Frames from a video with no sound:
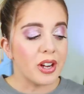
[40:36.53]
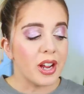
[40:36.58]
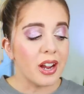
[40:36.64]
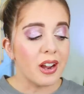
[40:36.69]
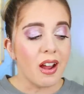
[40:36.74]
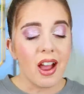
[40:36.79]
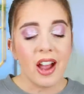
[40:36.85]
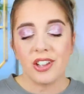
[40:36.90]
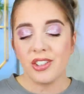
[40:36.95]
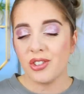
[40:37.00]
And
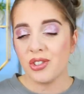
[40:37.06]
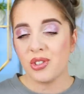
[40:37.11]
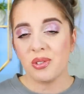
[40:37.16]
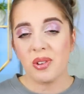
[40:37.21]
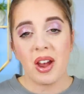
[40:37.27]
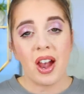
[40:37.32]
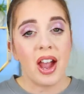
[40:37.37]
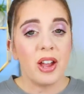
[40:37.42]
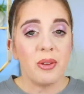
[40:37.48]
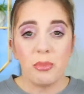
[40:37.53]
I just,
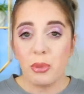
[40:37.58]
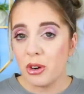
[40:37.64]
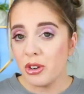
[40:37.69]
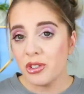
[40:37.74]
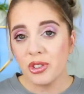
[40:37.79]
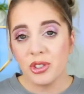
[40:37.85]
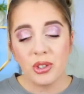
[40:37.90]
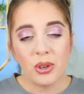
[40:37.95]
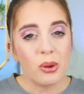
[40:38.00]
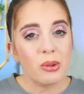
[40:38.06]
I
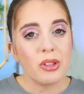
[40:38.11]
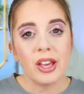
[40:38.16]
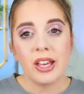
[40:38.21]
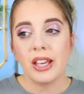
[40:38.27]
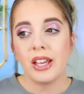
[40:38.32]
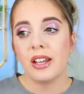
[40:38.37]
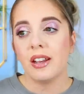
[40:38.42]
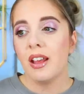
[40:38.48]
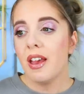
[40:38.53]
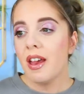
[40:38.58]
personally don't like
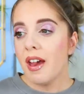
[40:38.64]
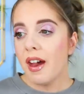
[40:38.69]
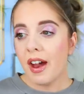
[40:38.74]
it.